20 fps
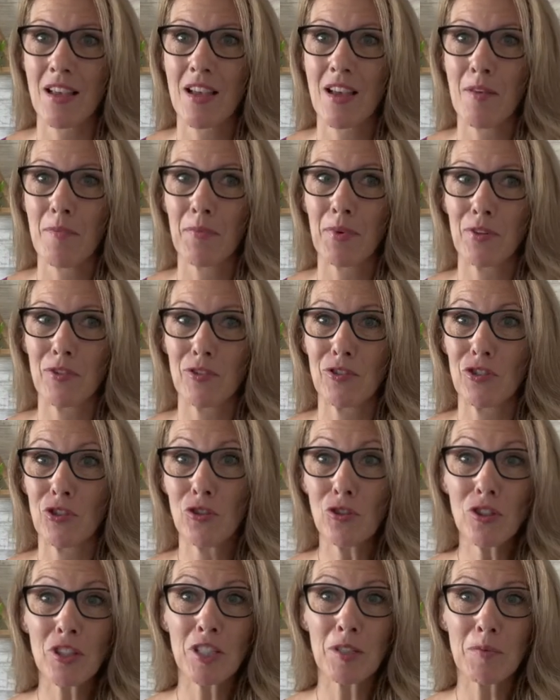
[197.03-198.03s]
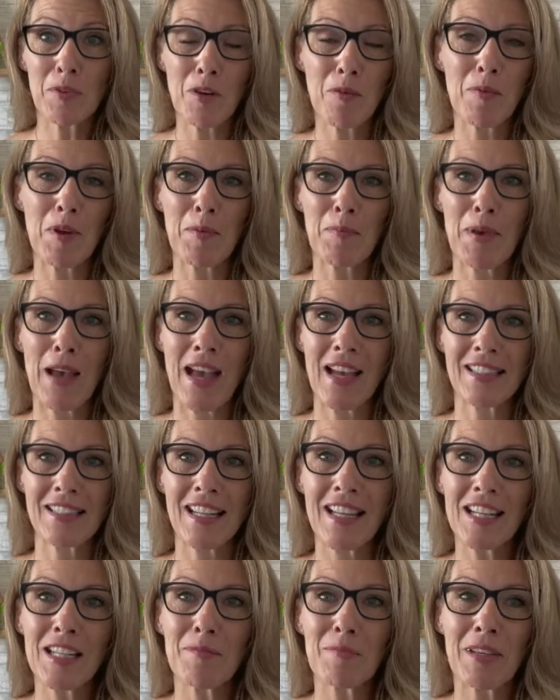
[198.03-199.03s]
Because you're going to be on my back
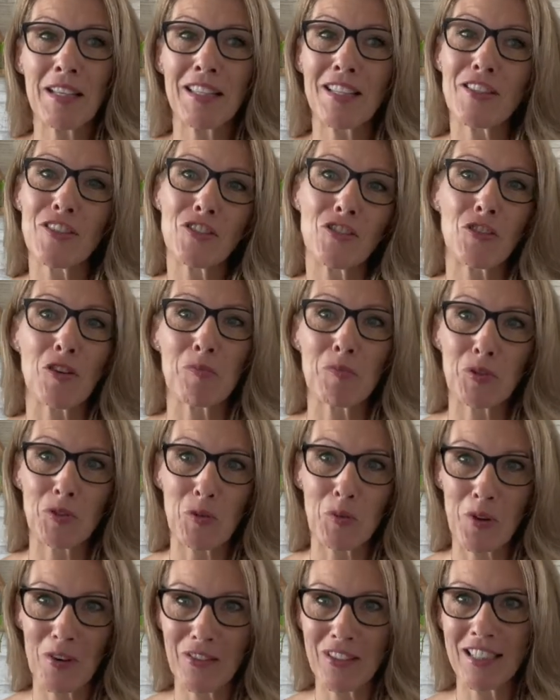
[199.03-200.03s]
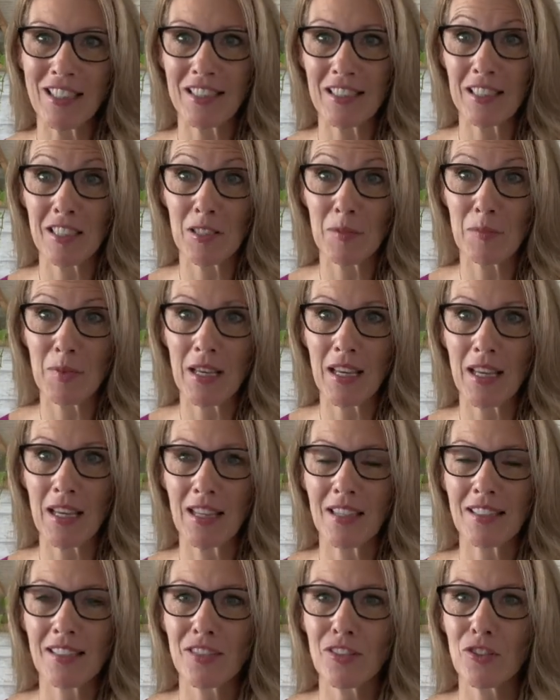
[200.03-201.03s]
telling me that the job's not where it needs to
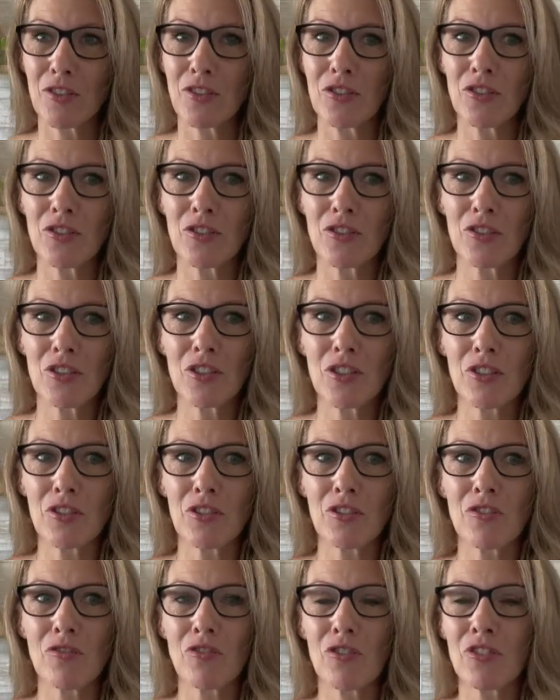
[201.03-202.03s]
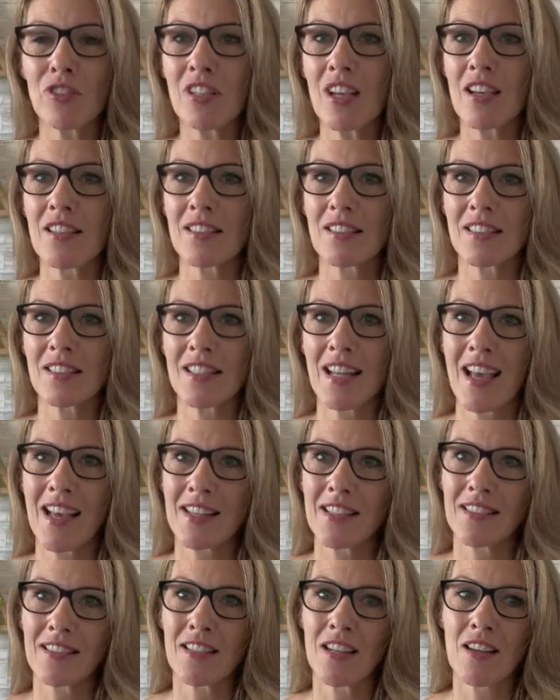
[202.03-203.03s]
be. So, you know, you've got to
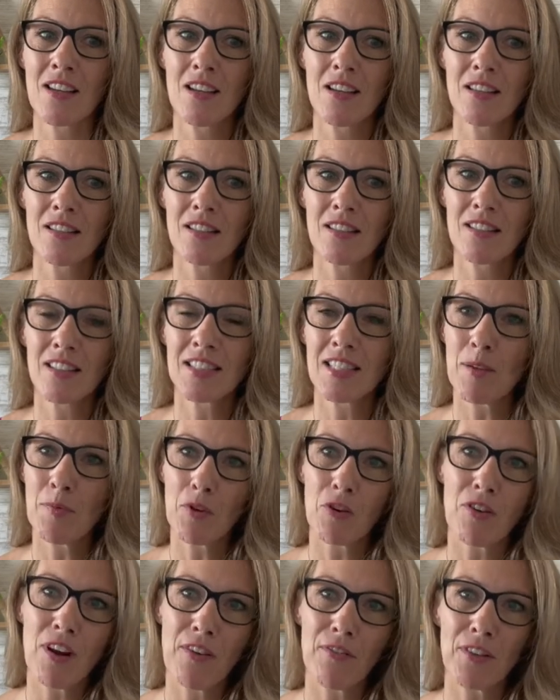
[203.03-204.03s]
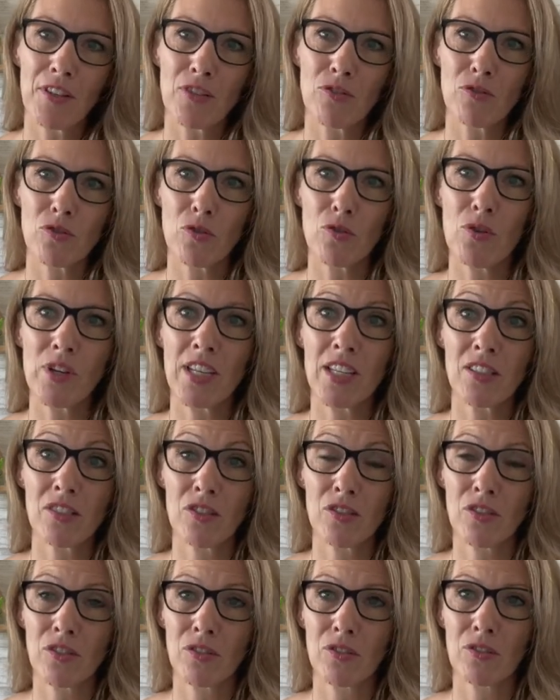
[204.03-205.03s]
understand the demographic you're talking
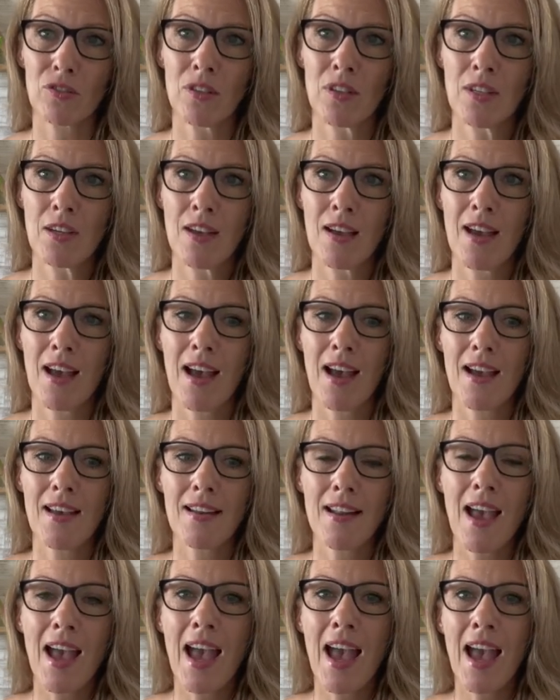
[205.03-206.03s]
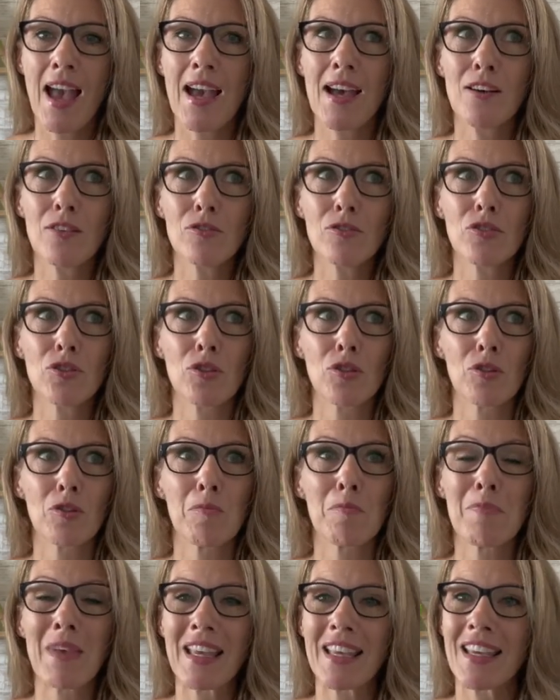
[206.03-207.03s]
to and how to
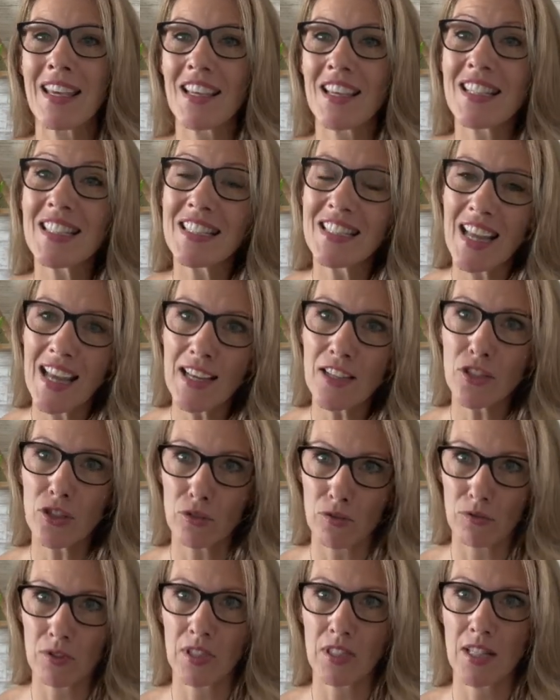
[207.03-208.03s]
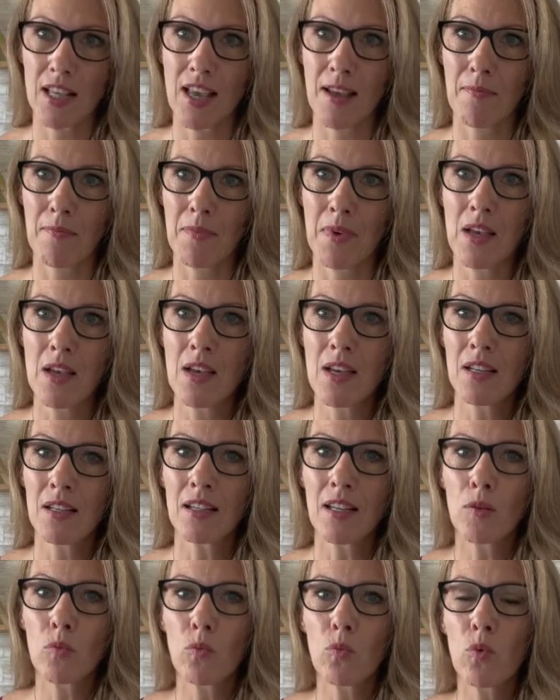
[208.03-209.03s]
make it contextual to them.
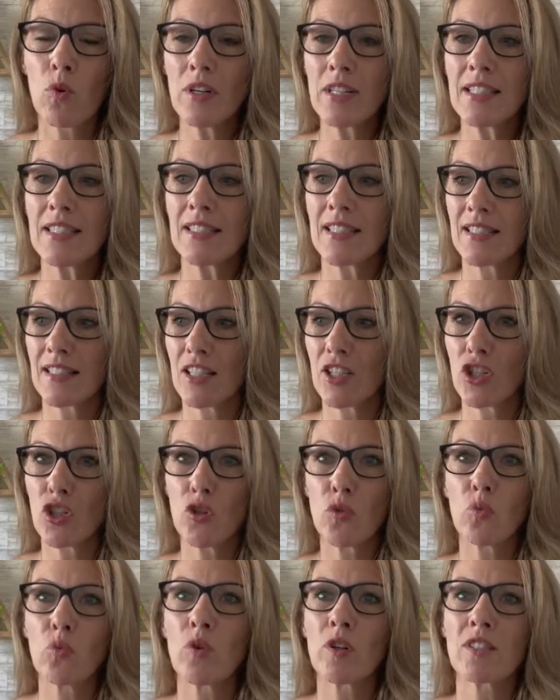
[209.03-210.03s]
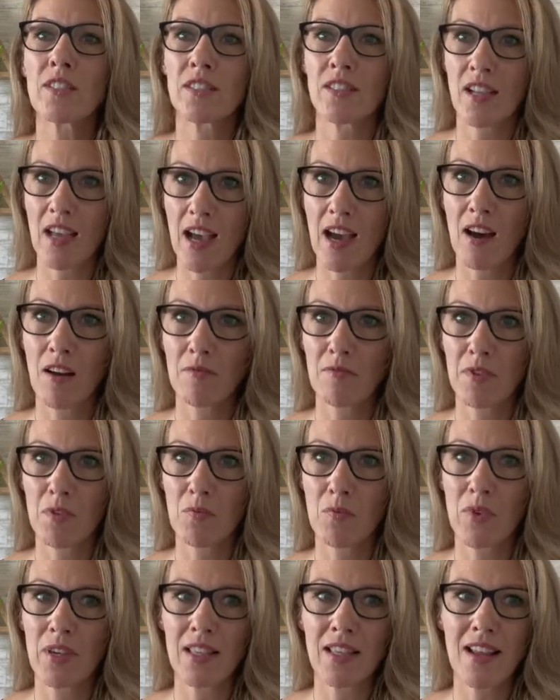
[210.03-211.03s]
Like, what is it that you want to help
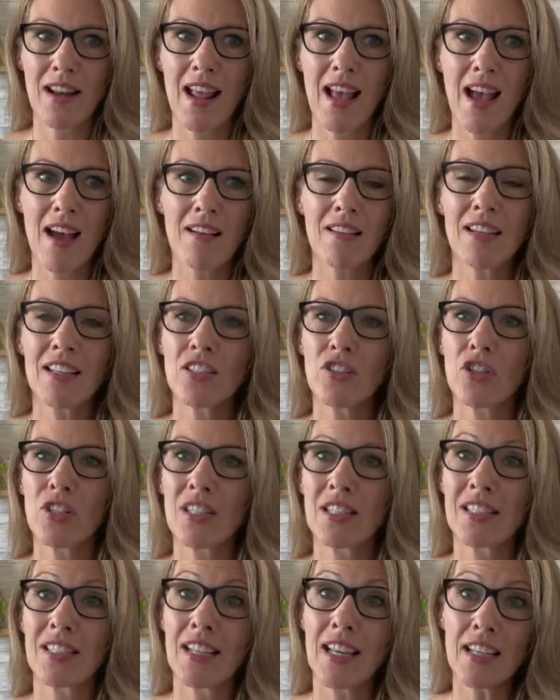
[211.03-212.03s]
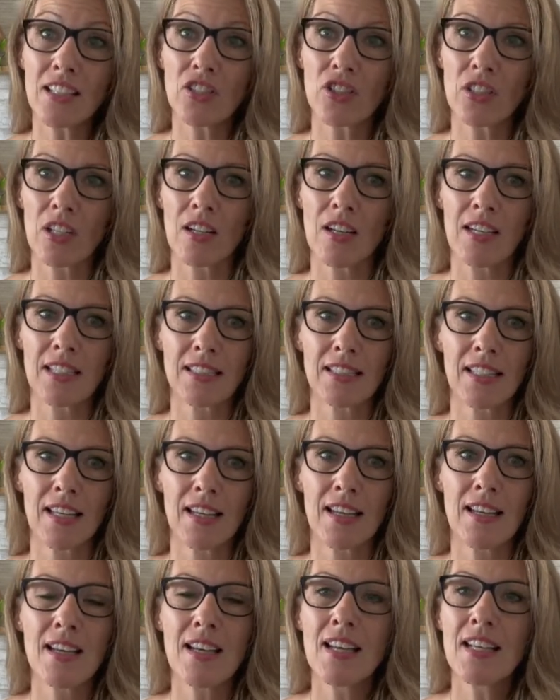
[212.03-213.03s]
them with, and how can you contextualize
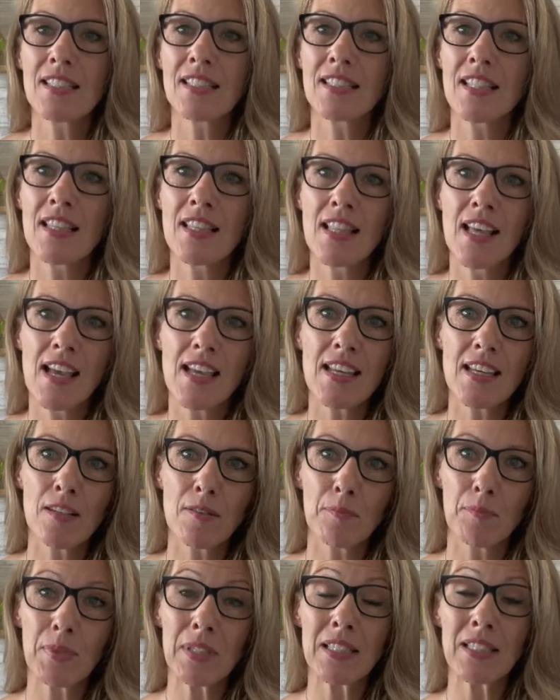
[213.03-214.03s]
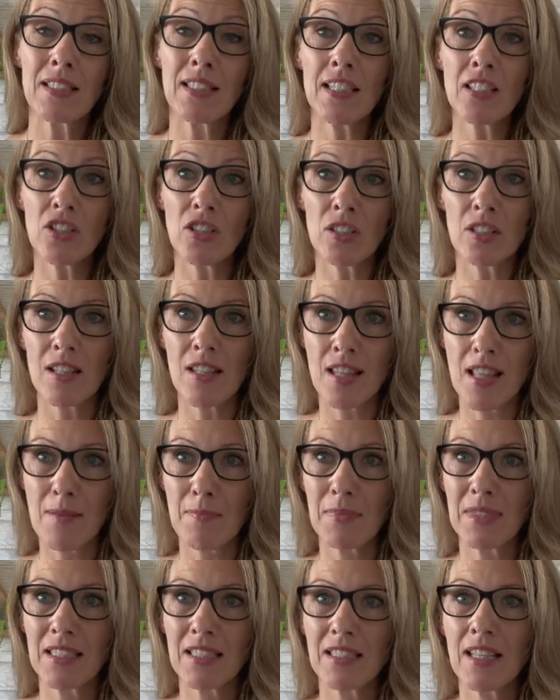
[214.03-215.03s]
it so they can position
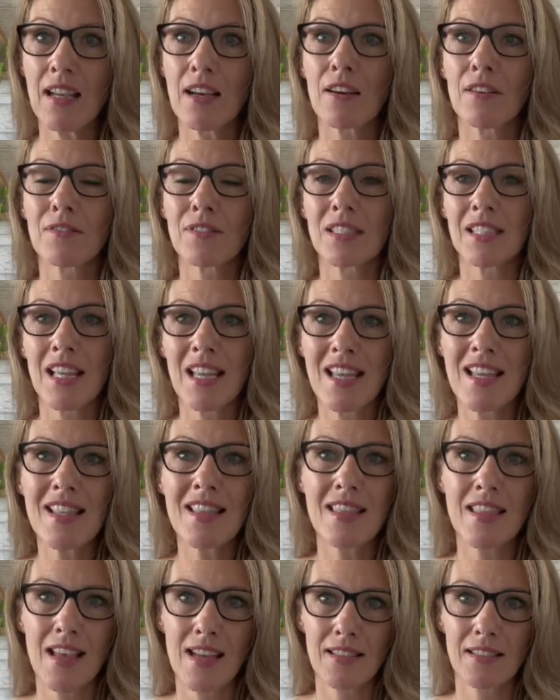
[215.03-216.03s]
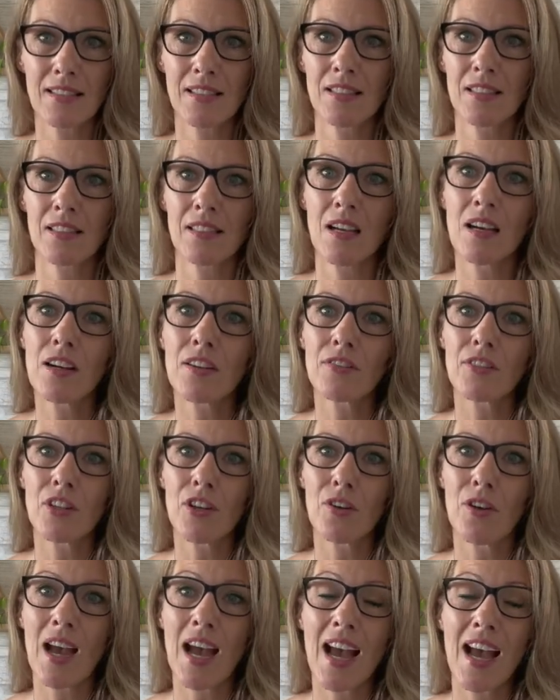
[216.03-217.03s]
themselves in that
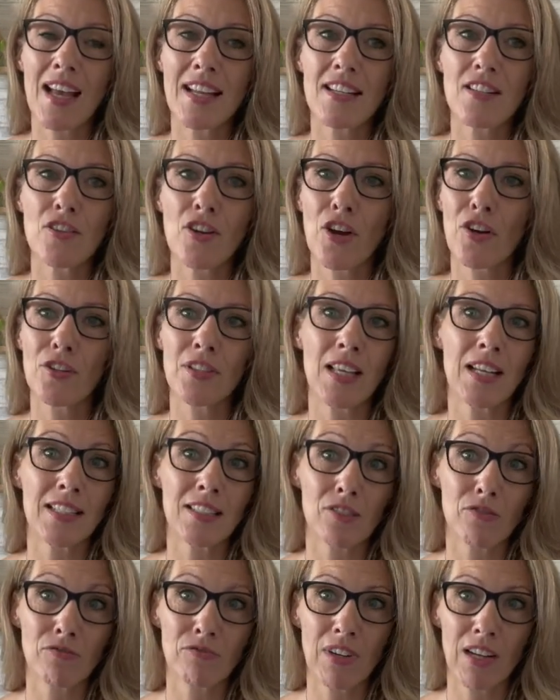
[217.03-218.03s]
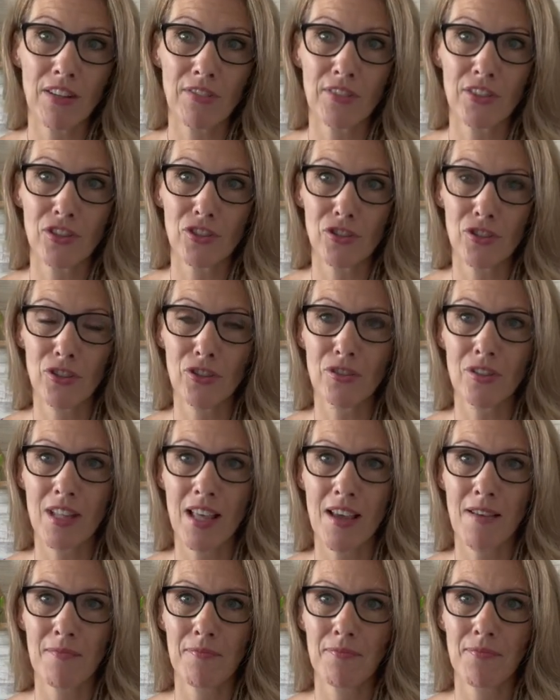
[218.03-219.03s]
scenario and know that it's relevant to
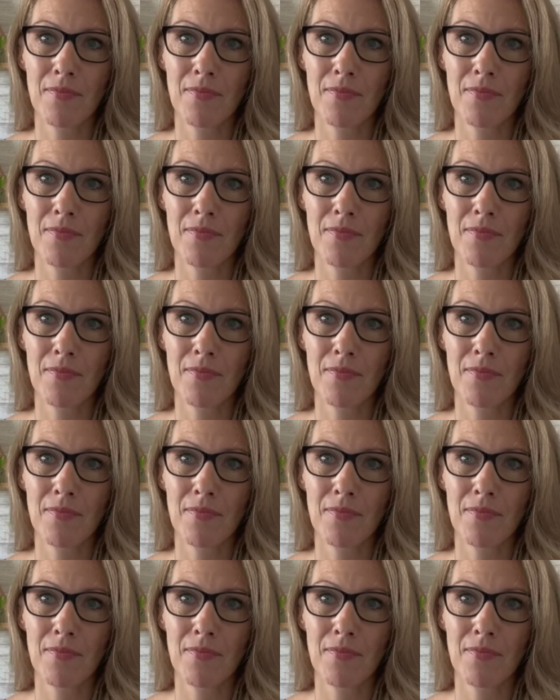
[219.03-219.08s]
them?